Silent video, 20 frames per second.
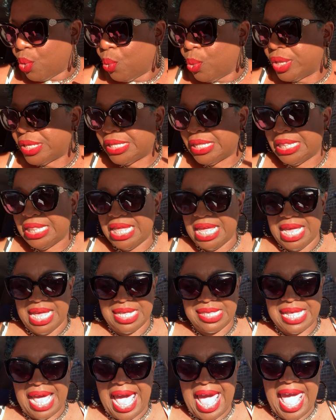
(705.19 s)
was this
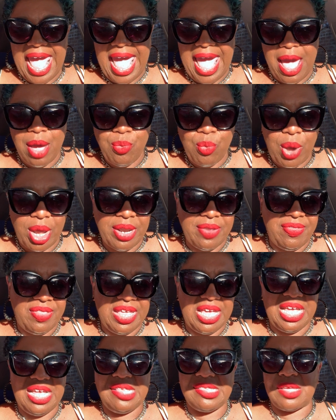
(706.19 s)
i had one of
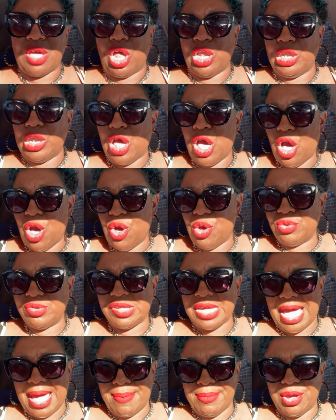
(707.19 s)
these a long
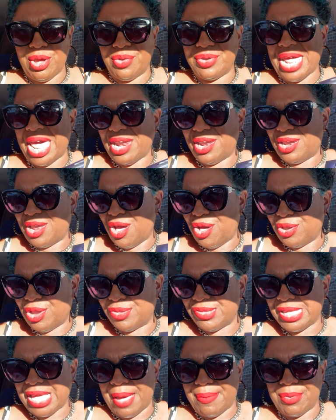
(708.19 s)
time ago not a long
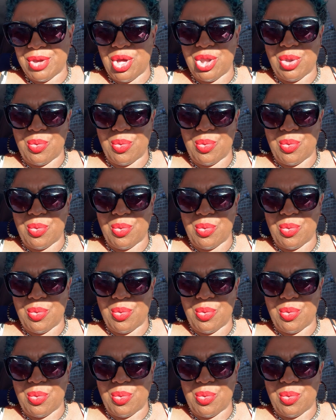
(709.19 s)
long time ago